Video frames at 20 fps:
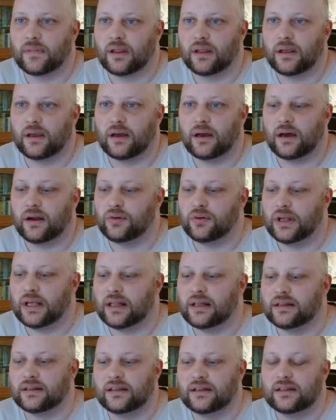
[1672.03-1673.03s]
a
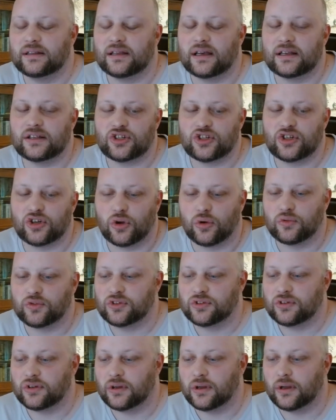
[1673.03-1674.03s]
reality that
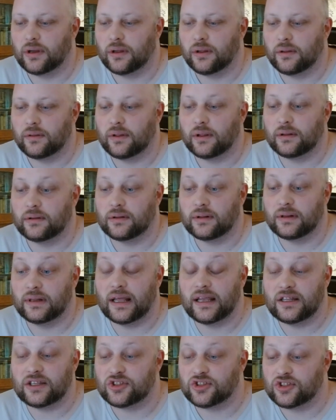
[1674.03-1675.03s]
shows that the
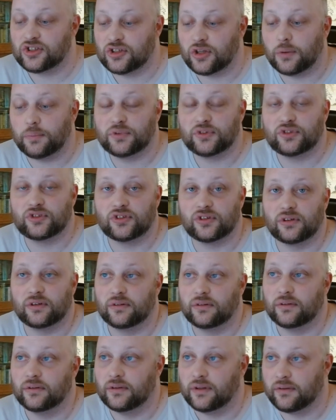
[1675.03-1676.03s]
latest stops
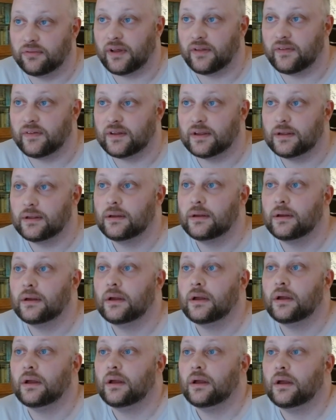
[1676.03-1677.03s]
the funding.
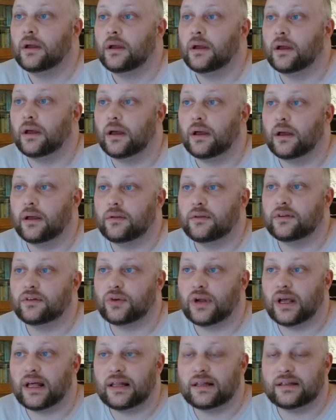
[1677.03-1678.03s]
The
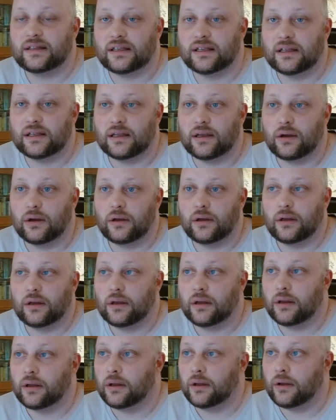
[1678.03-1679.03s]
reality
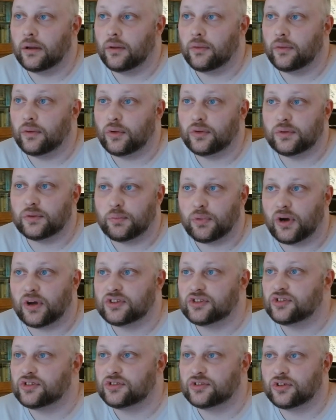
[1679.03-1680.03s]
on the other
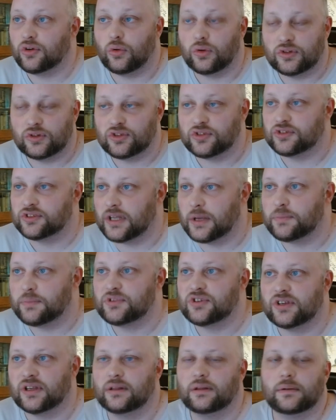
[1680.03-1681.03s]
parts also
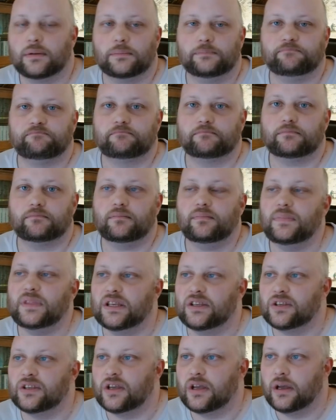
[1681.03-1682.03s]
steps in.
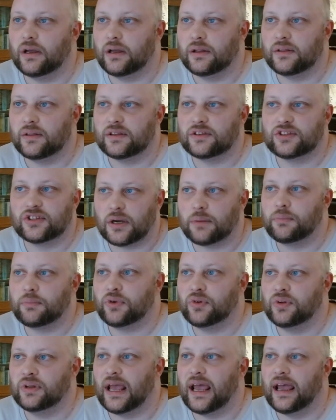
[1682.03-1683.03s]
The
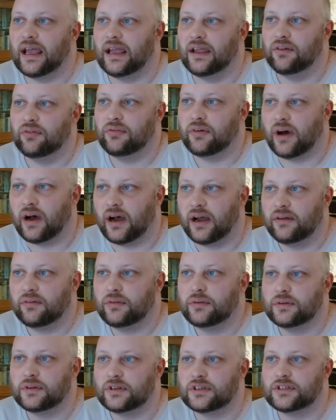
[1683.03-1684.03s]
submarine A5
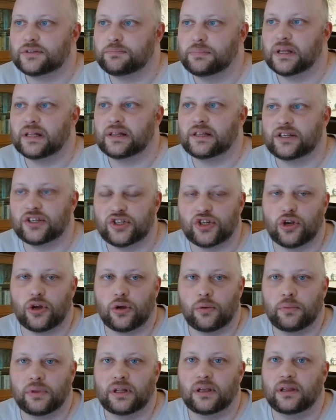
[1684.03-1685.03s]
is built in
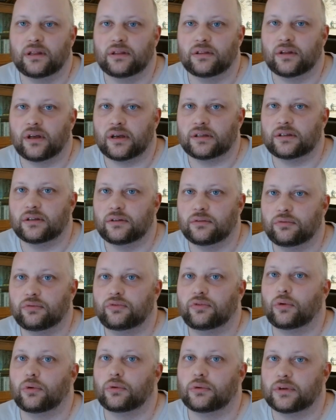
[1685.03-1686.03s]
Germany in
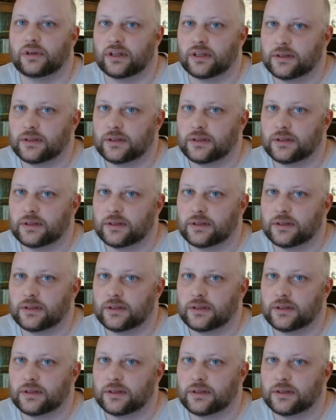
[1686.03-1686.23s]
1914.